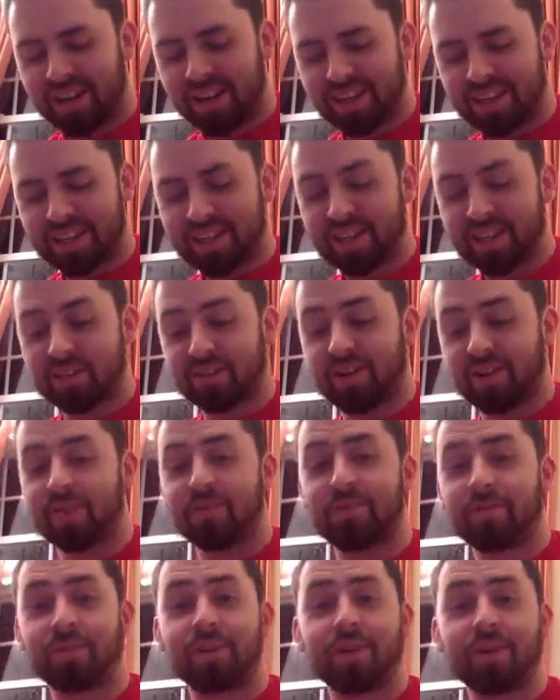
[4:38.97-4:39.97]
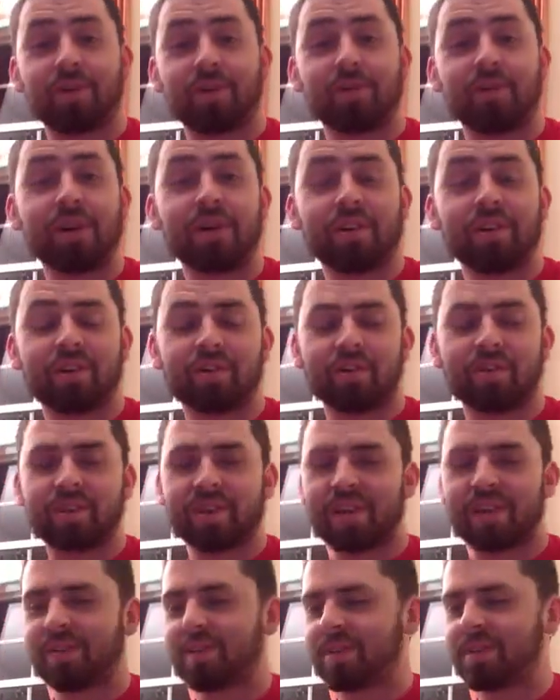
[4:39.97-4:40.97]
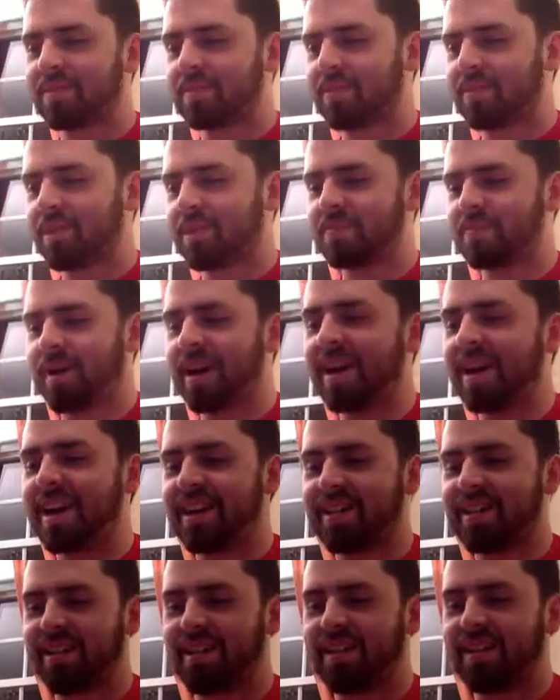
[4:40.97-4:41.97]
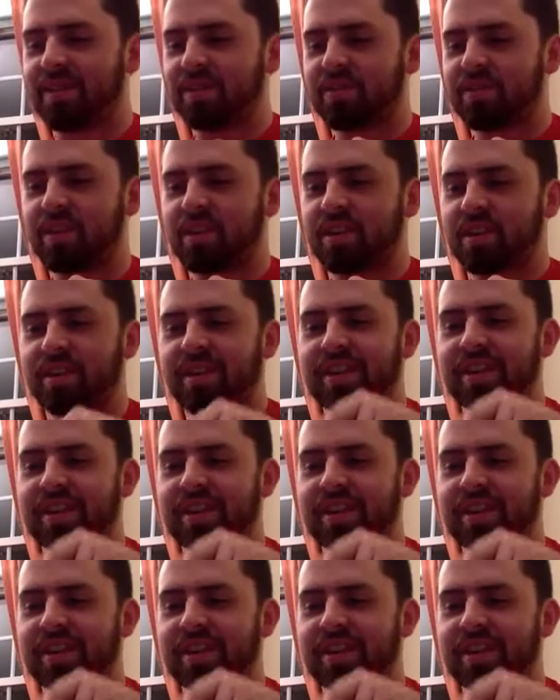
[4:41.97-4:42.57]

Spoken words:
sticks around for another record, which I was impressed by. I thought it was like,